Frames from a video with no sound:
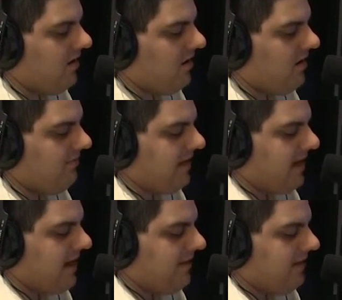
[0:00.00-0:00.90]
Um, they
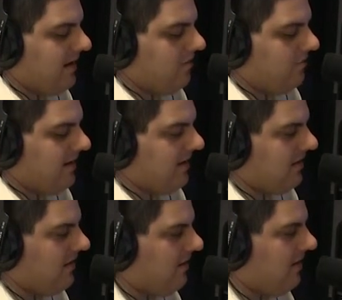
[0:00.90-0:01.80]
got Isaiah Green
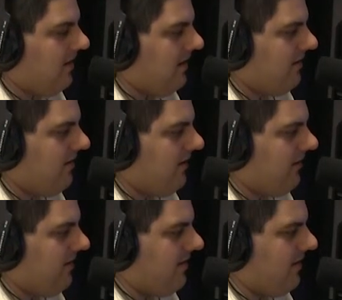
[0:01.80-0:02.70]
in the
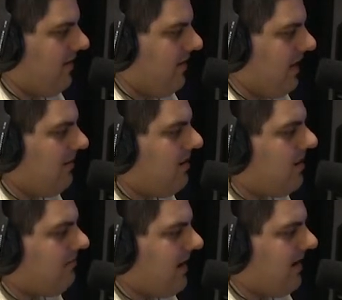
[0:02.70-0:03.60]
interior. It'd be a
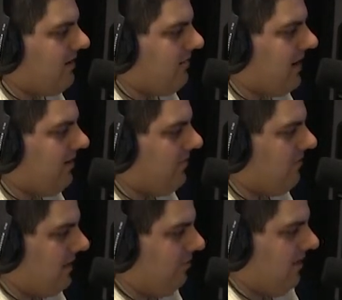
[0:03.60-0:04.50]
good matchup, I think,
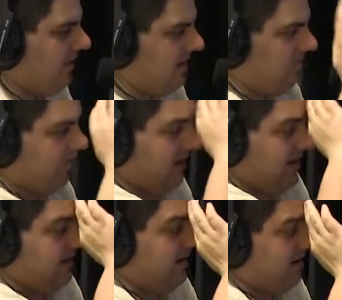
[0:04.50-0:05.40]
when they play Lake
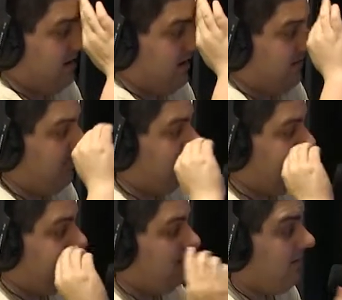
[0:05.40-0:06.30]
Orion. Um,
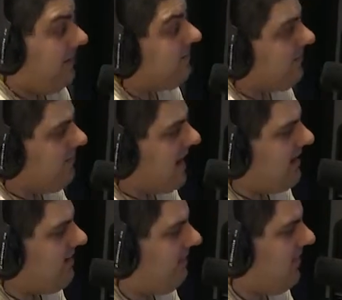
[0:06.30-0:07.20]
it's an interesting
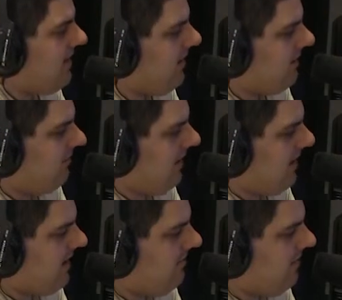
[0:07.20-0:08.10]
matchup because
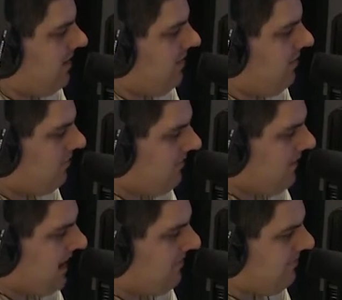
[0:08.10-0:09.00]
like um, We'll see
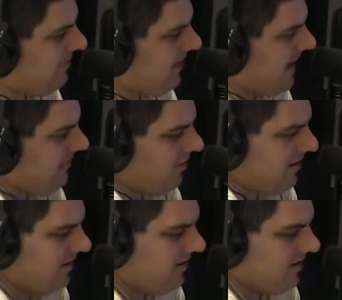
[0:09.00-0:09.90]
what happens in that
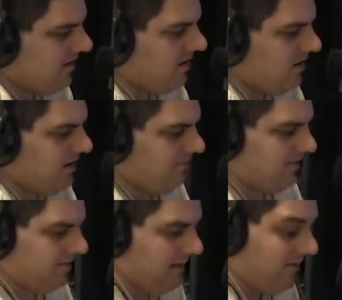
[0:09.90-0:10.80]
one. Um,
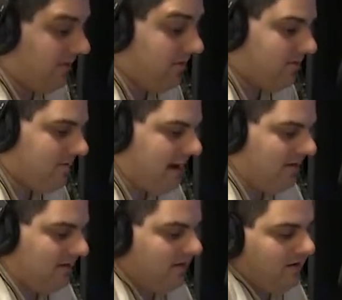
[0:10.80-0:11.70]
but Southfield
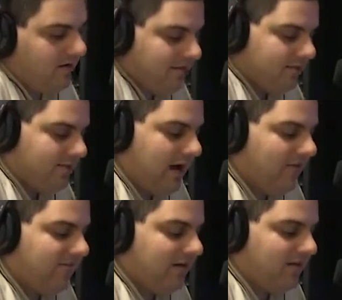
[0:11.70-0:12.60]
solid.
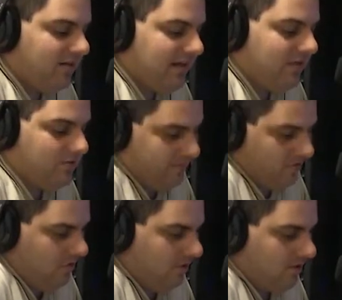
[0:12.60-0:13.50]
Southfield, Lathrop,
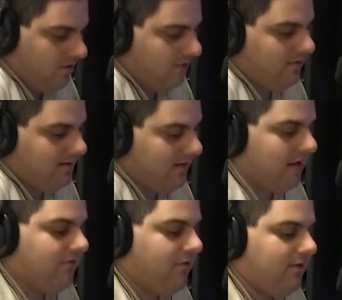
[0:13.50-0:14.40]
of course, losing a
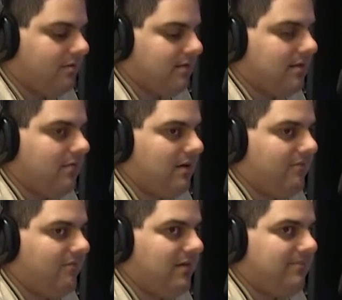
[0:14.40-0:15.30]
tough one, 61
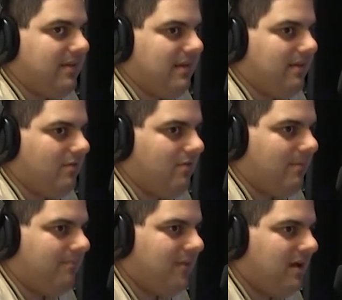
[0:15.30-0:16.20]
50 to
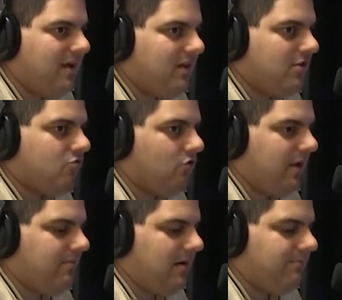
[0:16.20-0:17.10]
um,
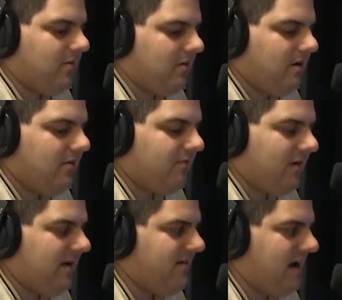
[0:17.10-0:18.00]
Detroit Mumford.
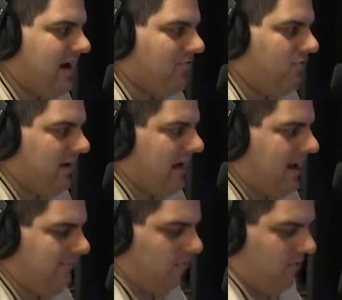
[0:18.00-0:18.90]
Fred John,
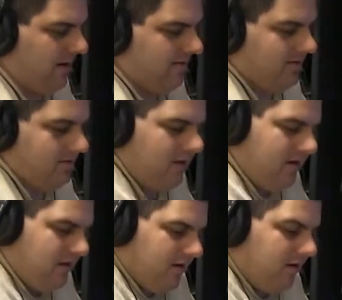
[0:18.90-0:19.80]
29 points.
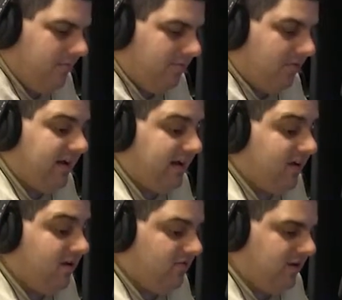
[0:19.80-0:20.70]
Good
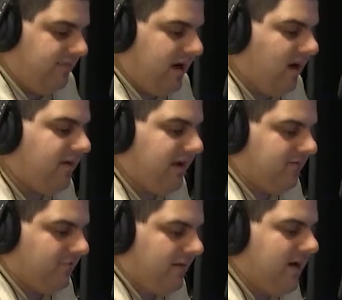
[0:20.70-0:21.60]
player, good rebounder. He
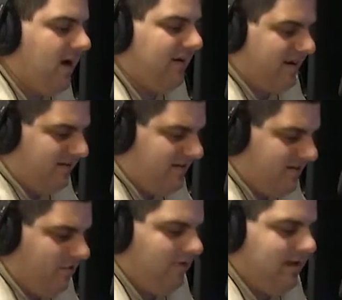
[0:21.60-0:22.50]
can rebound, he can
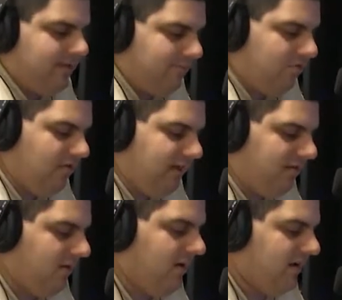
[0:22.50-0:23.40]
shoot, he can play
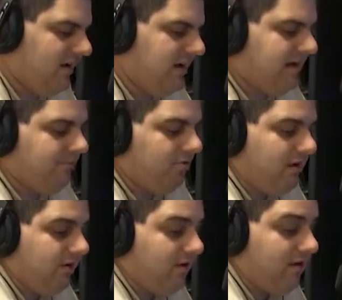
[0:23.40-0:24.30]
the he can
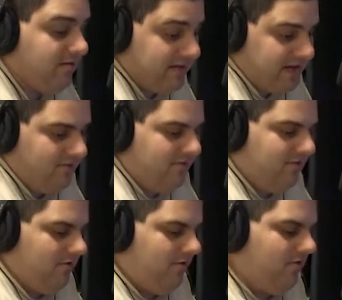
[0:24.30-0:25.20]
play well in that one
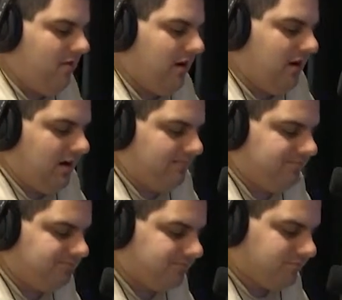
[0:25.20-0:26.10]
too. Um,
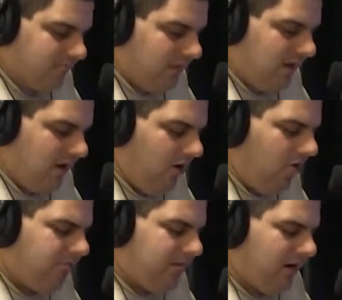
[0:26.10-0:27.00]

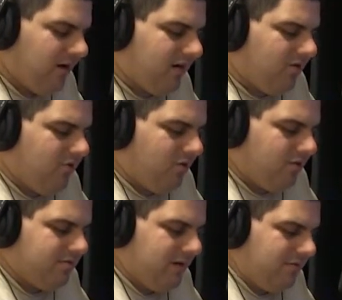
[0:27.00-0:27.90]
Oak Park, of
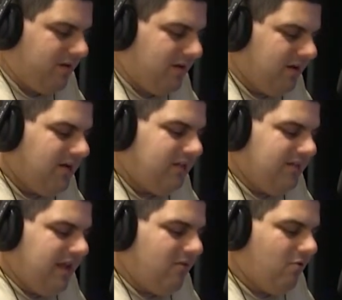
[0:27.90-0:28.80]
course, um,
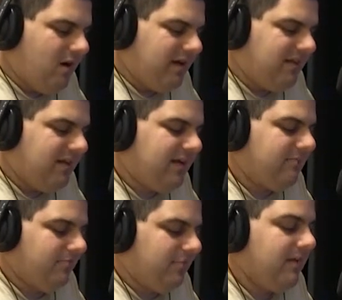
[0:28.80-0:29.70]
they won and they
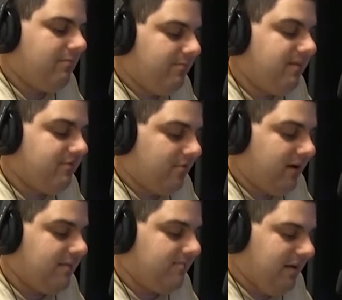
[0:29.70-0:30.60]
they
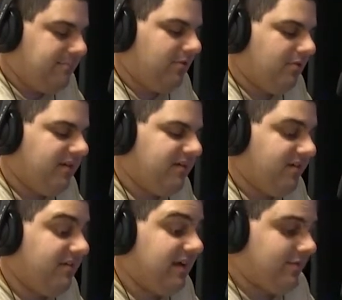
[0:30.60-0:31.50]
destroyed some people this
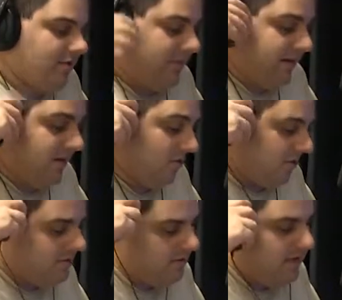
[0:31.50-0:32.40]
year in that tournament. Of
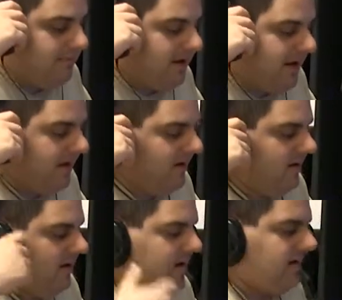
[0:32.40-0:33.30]
course, they're led by
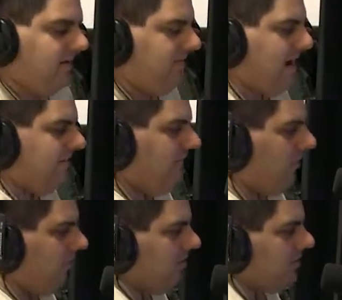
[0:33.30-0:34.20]
Kevon
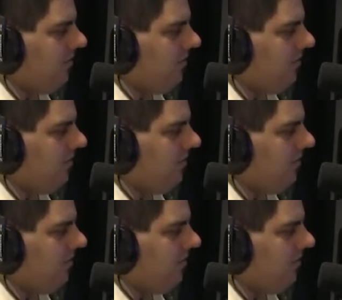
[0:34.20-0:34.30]
Fuller.